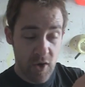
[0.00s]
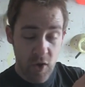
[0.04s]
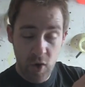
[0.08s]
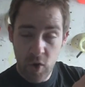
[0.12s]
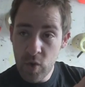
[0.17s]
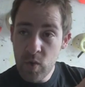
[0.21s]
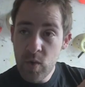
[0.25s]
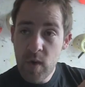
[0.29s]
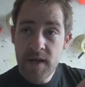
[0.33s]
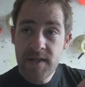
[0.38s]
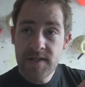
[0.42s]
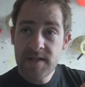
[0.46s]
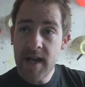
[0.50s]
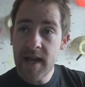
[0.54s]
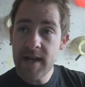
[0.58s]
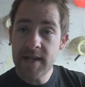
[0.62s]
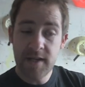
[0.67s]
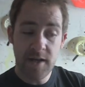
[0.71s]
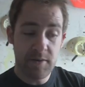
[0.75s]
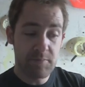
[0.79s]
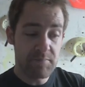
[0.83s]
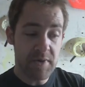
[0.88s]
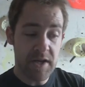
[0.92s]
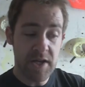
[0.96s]
always end
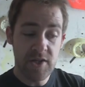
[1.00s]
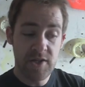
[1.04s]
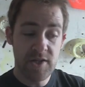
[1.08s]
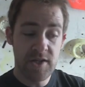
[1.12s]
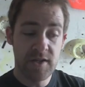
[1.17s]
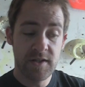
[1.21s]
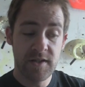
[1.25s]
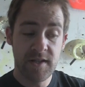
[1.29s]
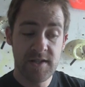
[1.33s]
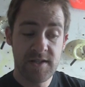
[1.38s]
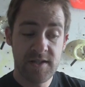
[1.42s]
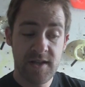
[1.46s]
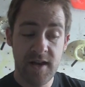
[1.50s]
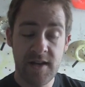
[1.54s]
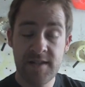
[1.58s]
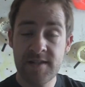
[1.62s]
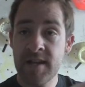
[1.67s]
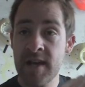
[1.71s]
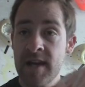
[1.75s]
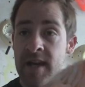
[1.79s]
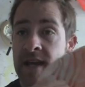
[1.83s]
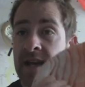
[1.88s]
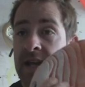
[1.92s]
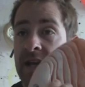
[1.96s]
up pinching on these guys.
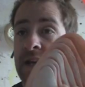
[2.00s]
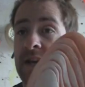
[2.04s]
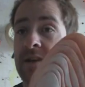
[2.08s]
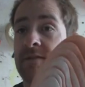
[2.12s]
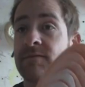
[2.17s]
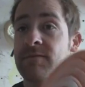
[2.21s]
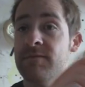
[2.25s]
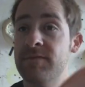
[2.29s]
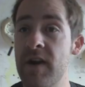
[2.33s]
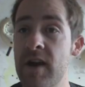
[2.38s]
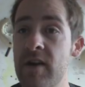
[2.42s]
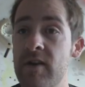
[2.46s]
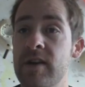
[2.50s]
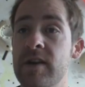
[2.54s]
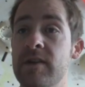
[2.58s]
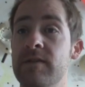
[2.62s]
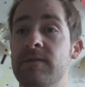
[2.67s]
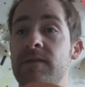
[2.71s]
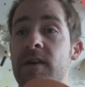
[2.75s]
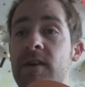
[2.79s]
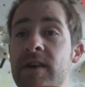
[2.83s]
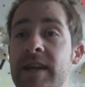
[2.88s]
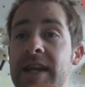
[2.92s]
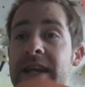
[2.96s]

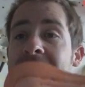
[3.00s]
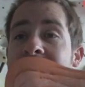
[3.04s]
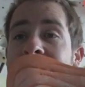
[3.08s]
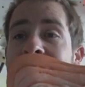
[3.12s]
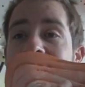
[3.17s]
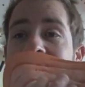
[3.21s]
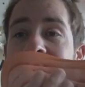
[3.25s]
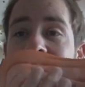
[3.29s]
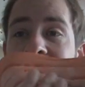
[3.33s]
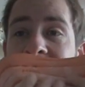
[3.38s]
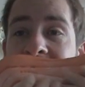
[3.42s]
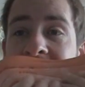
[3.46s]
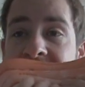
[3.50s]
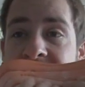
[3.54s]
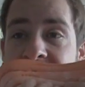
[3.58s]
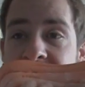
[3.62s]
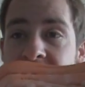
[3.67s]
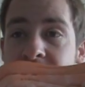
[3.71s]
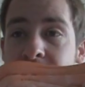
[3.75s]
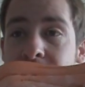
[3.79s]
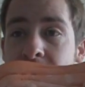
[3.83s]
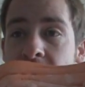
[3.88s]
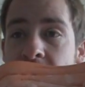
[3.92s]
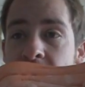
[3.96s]
Very
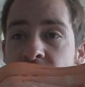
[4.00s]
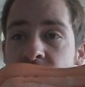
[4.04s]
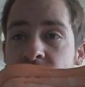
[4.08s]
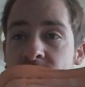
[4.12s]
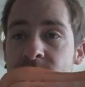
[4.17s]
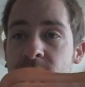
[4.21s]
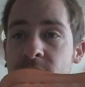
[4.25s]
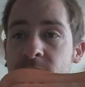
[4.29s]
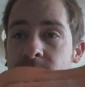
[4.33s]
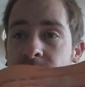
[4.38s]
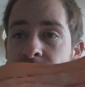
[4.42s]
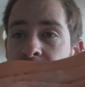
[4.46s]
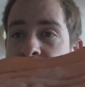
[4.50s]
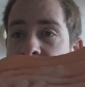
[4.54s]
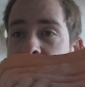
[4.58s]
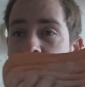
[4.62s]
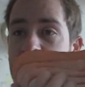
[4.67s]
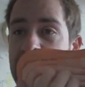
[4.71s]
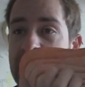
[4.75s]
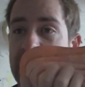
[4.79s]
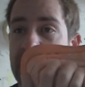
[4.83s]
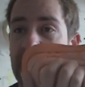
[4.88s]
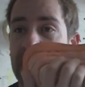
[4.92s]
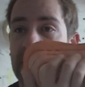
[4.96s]
easily matchable,
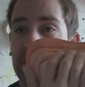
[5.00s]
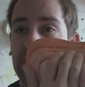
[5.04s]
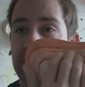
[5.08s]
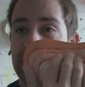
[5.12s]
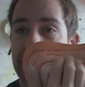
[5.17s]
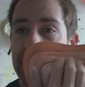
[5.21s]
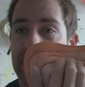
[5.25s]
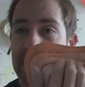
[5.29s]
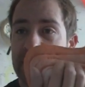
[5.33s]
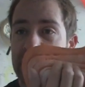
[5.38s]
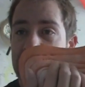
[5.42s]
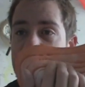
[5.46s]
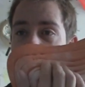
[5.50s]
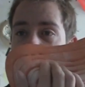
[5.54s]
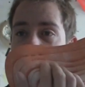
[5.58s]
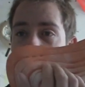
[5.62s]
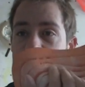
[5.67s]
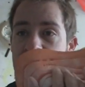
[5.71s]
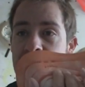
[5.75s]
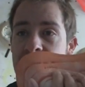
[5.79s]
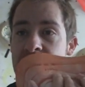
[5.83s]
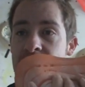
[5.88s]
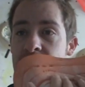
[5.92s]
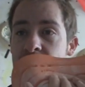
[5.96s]
and again your fingers just
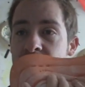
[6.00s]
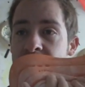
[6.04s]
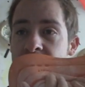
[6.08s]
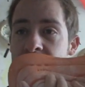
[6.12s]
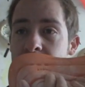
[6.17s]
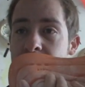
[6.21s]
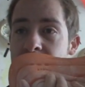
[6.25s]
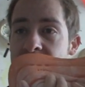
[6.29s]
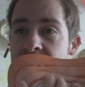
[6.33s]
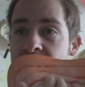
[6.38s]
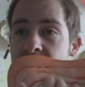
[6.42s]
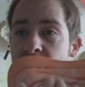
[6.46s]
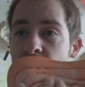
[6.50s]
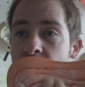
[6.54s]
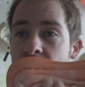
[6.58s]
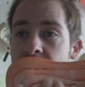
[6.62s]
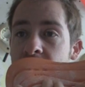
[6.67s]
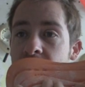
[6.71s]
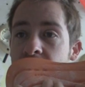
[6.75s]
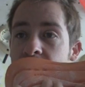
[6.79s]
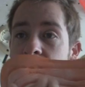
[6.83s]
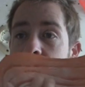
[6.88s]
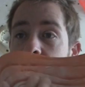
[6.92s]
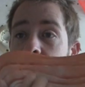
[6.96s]
hit these little dimps and away
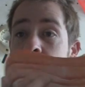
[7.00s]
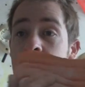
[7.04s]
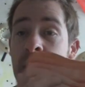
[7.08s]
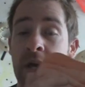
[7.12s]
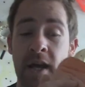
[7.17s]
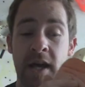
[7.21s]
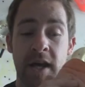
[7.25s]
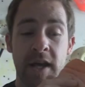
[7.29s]
you go.